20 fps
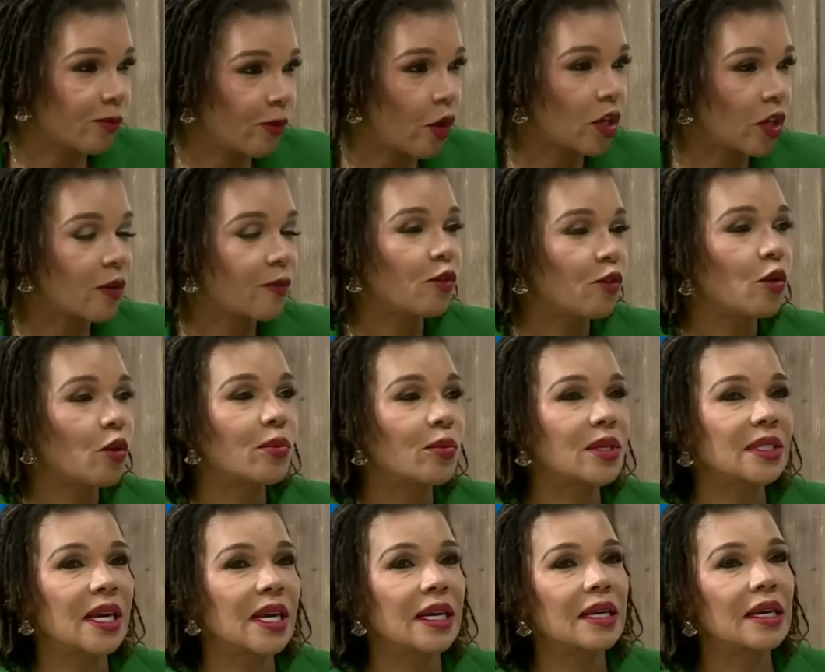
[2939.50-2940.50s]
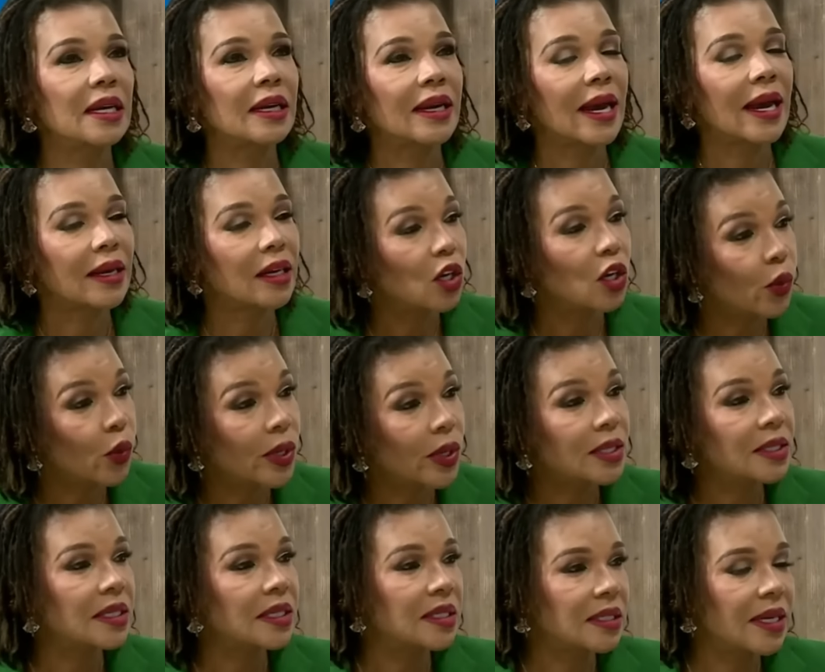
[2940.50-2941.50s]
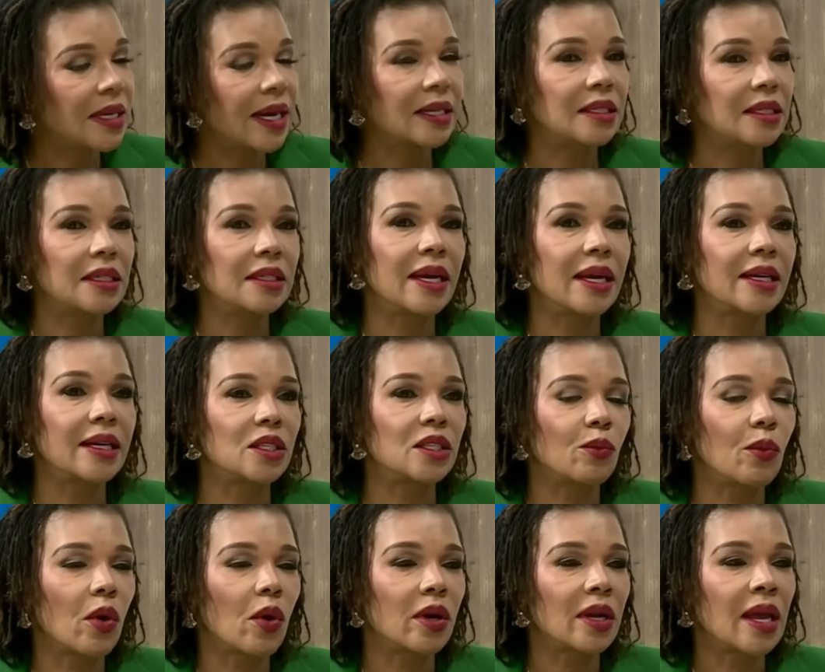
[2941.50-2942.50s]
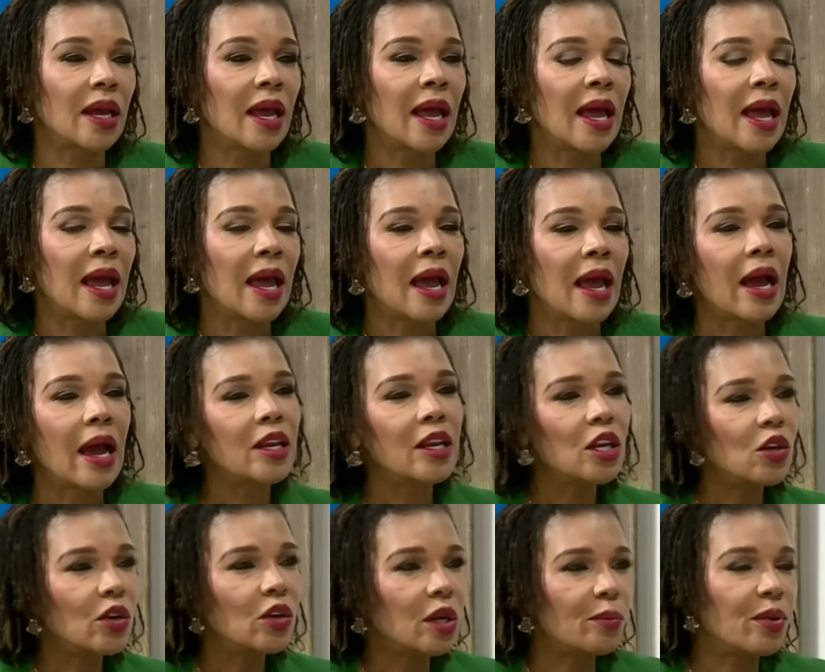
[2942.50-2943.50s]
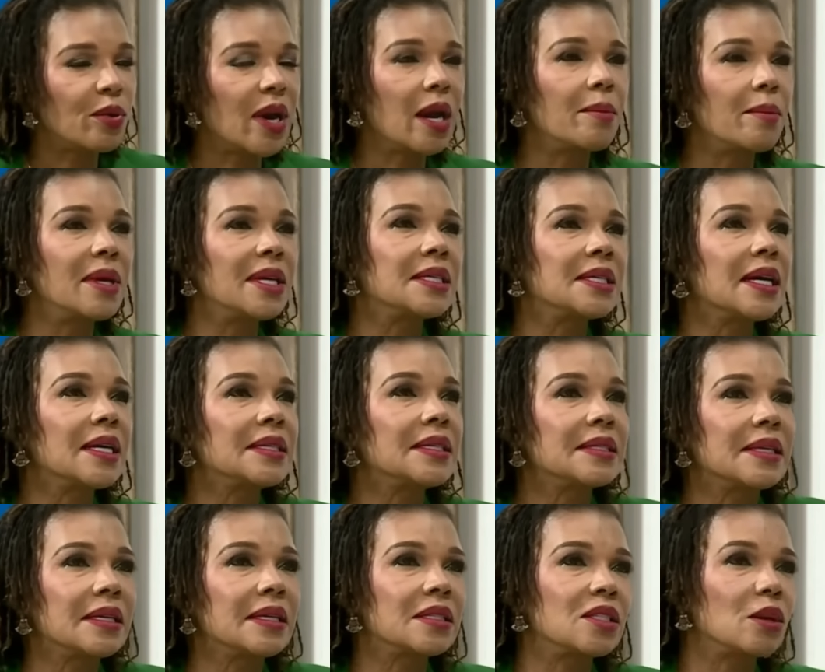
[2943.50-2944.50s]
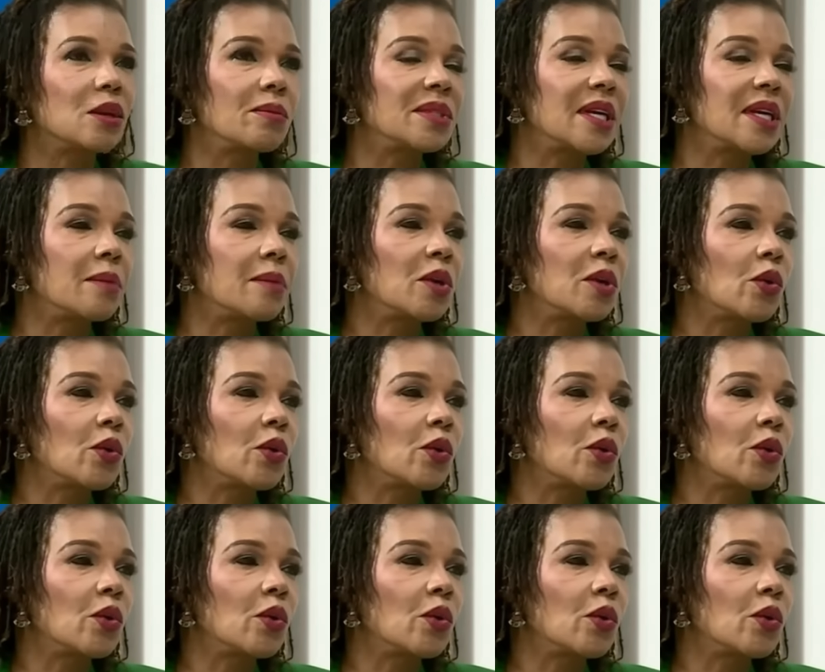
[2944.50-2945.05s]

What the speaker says: decline. 44% decline, the lowest since 1991. And you know, the Prime Minister had said some time